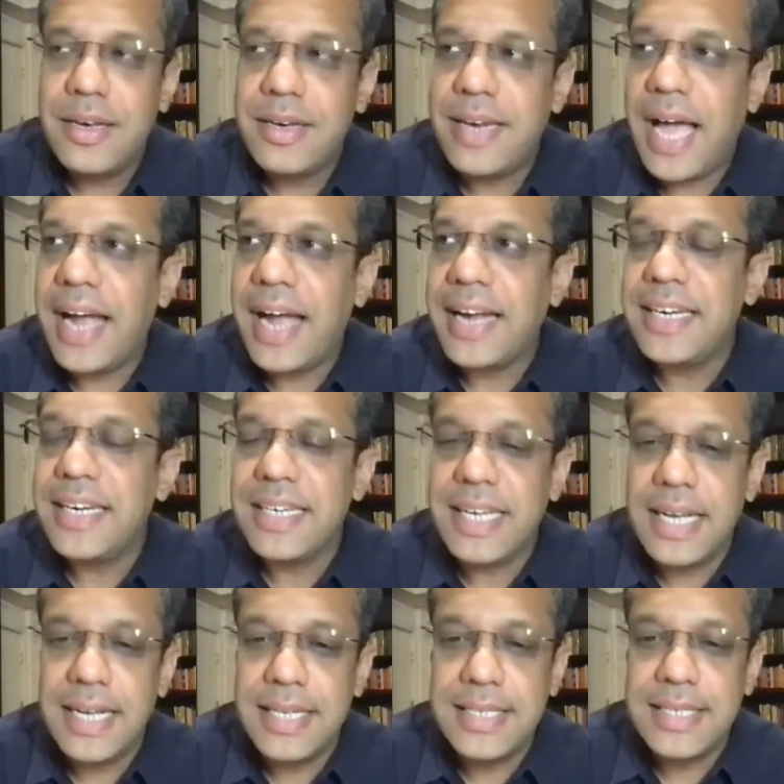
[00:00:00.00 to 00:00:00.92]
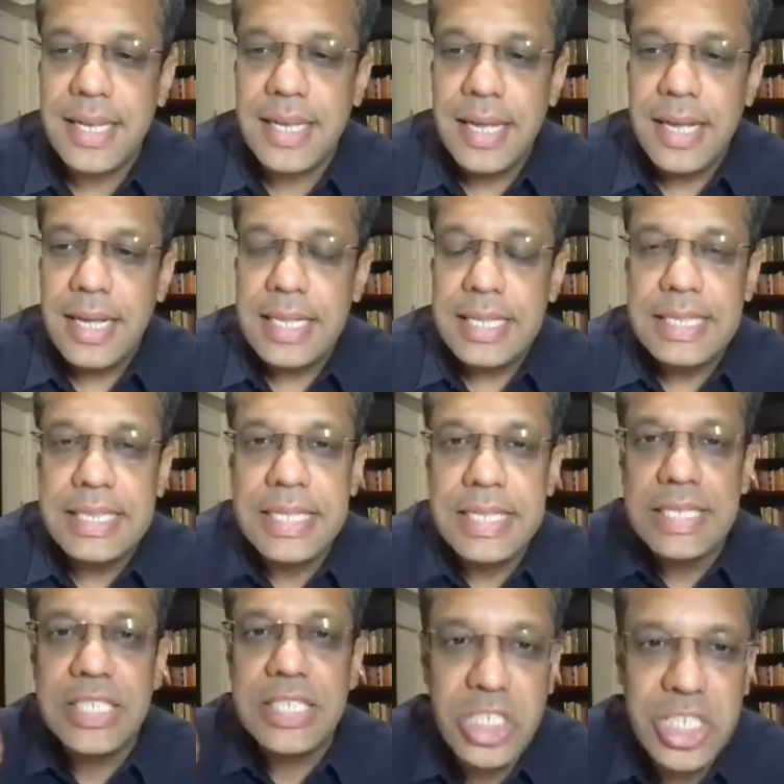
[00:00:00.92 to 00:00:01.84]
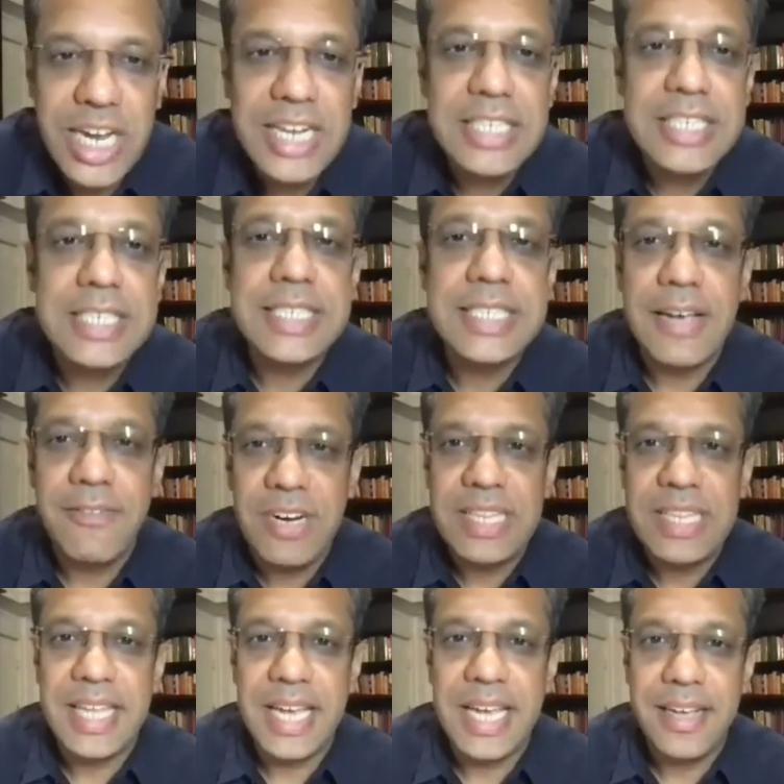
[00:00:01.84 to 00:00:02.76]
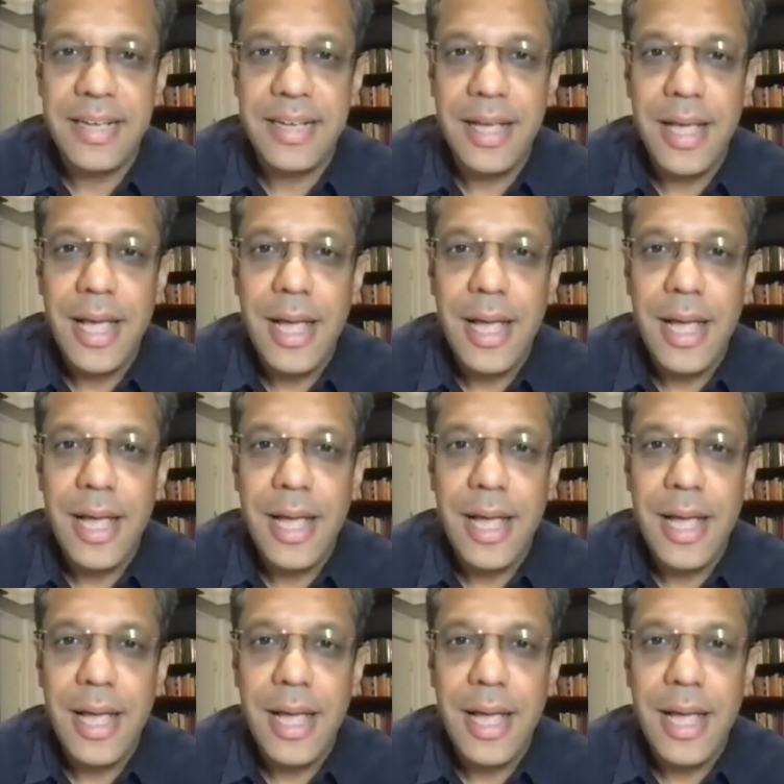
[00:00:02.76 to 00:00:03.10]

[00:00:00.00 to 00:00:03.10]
tagged it as, "This changes everything.